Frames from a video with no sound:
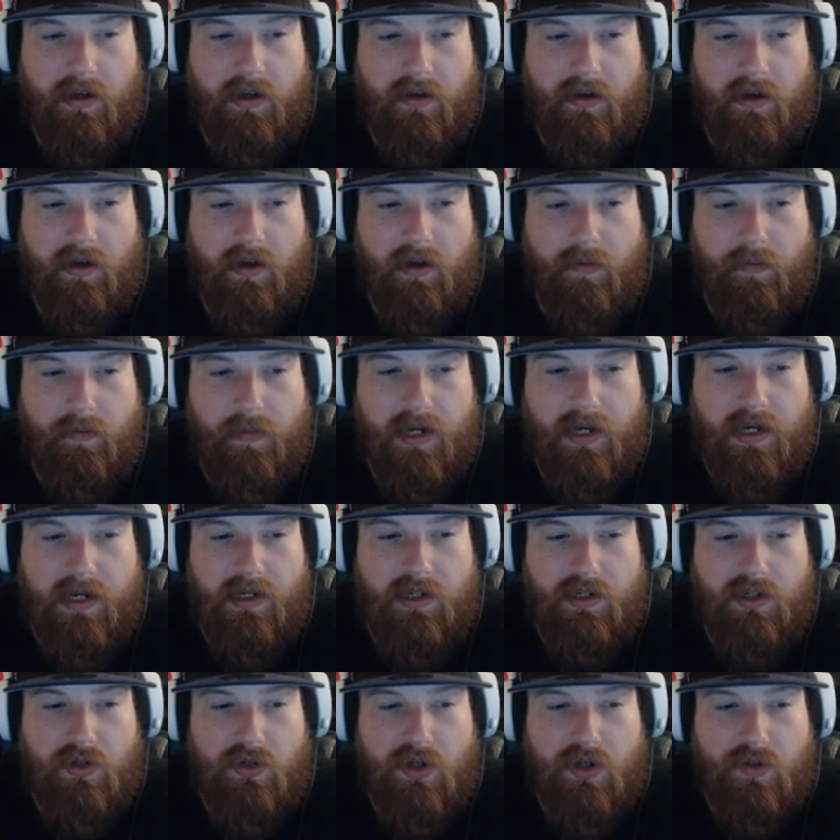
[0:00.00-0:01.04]

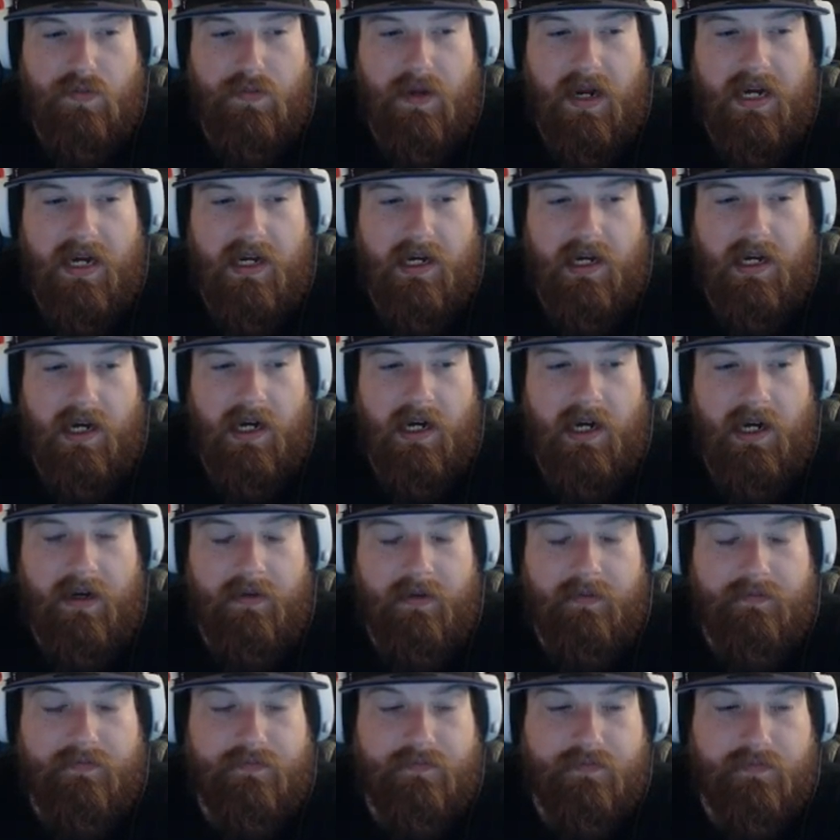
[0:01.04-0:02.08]
minion to spend it
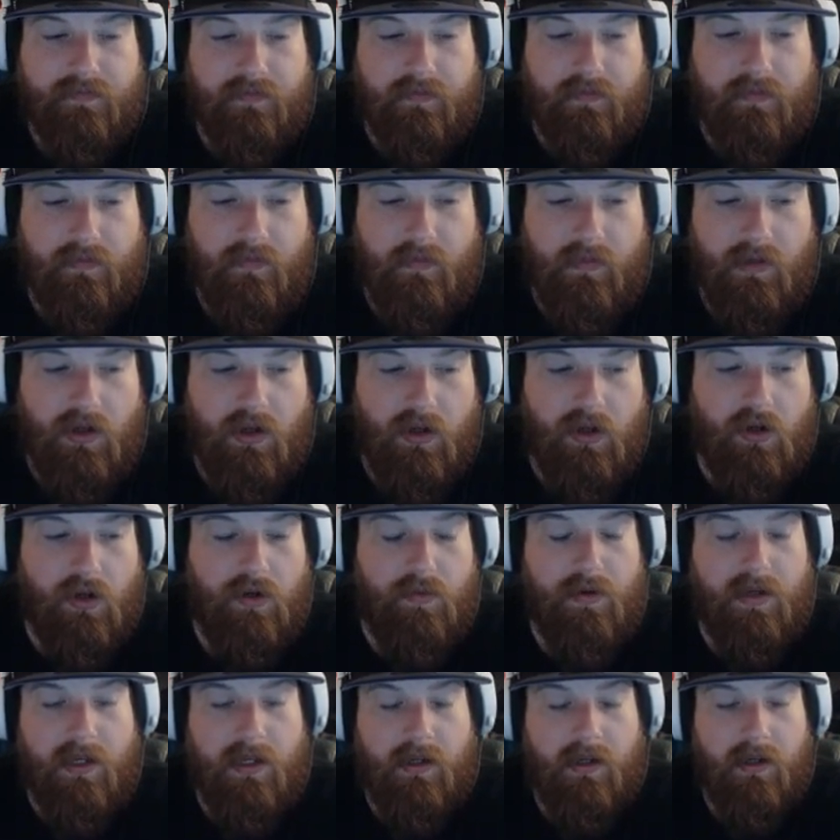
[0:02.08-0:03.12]
on. Could
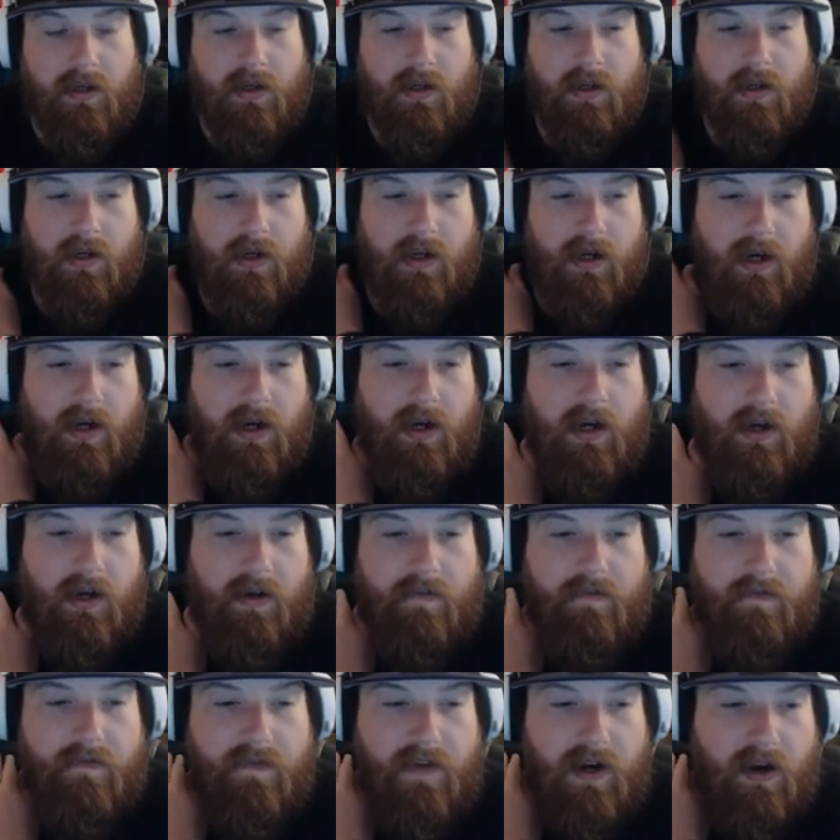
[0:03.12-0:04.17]
be
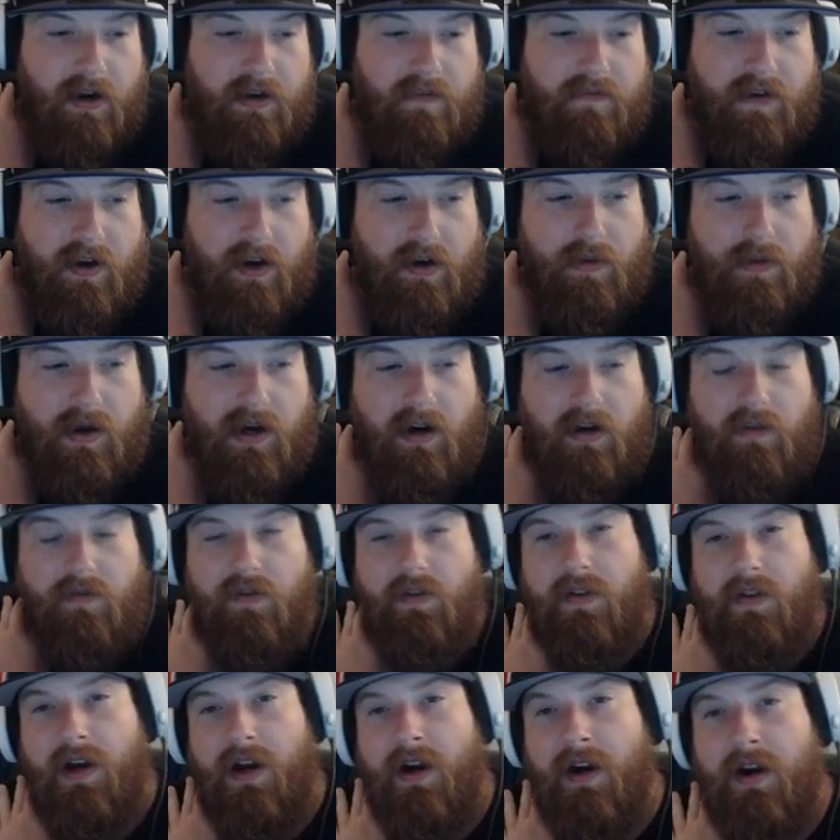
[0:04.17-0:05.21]
very, very
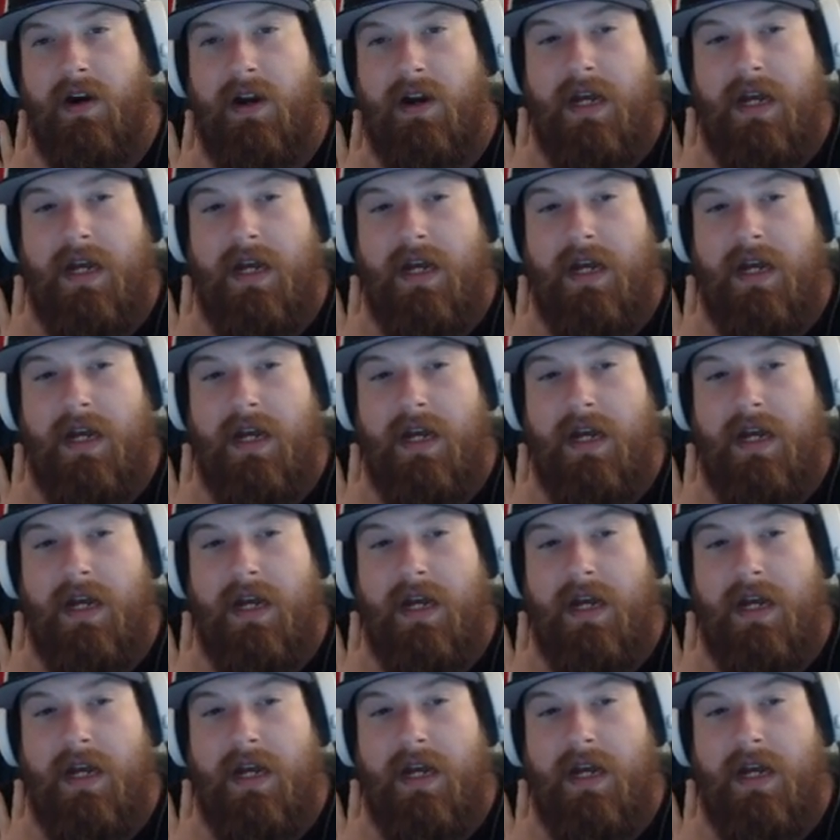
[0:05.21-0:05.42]
powerful there.